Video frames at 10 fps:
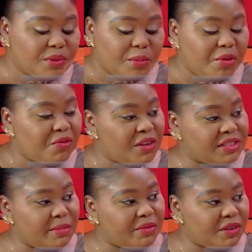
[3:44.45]
But first,
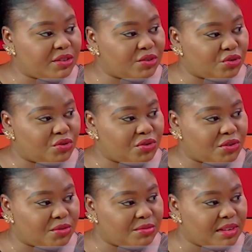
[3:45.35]
let me introduce
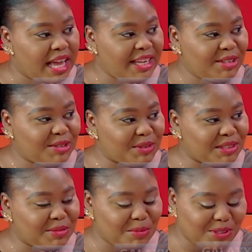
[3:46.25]
you. How are you doing?
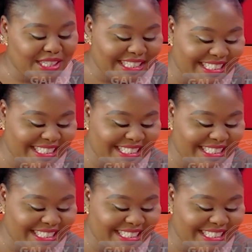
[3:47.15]
Good morning.